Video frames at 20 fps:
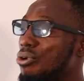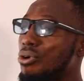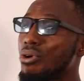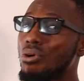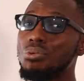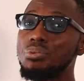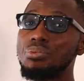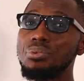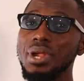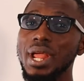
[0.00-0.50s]

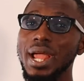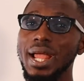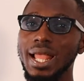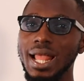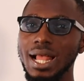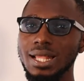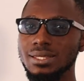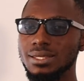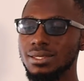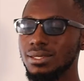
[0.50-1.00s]
or rare
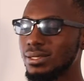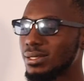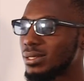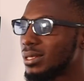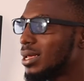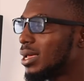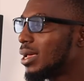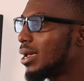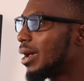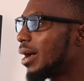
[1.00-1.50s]
gases.
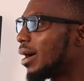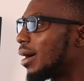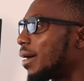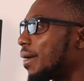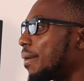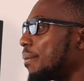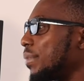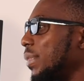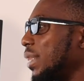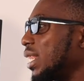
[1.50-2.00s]

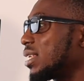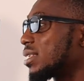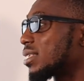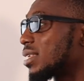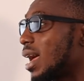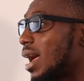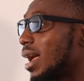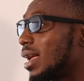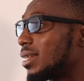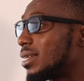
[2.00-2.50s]
These
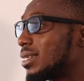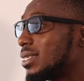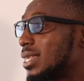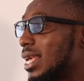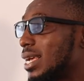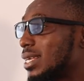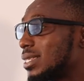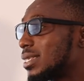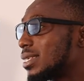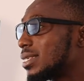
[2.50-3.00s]

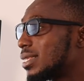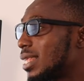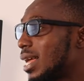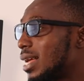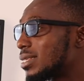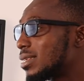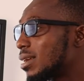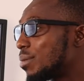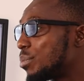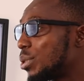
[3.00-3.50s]
exist
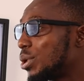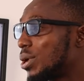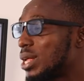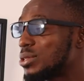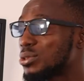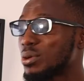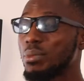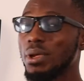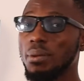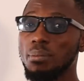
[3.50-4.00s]
as
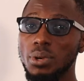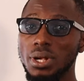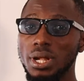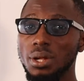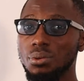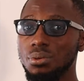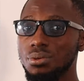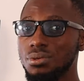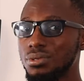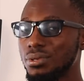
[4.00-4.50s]
monoatomic
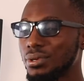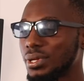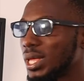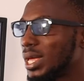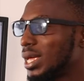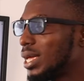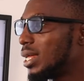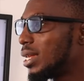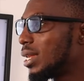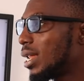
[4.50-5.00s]
molecules,
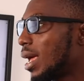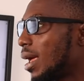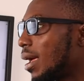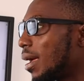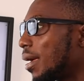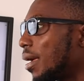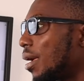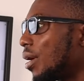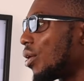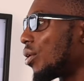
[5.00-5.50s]
okay, in
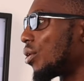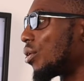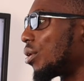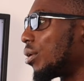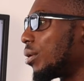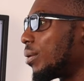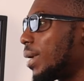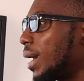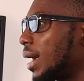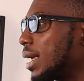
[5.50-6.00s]
air.
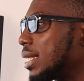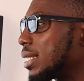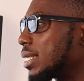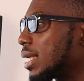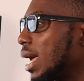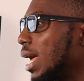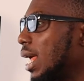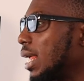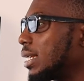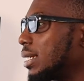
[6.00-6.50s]
All right,
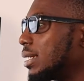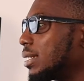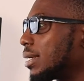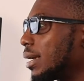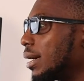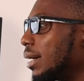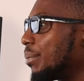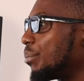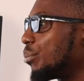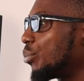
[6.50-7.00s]
and
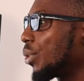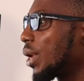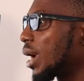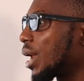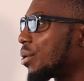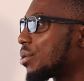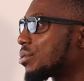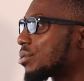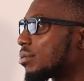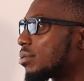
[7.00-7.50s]
we
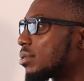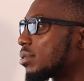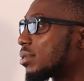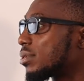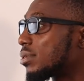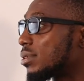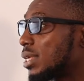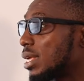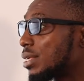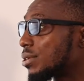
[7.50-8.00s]
can also
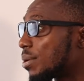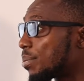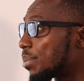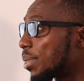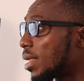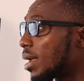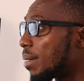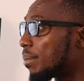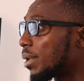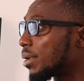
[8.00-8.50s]
say
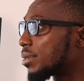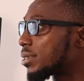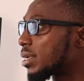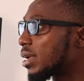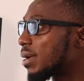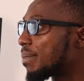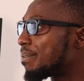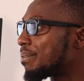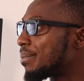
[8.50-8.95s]
something about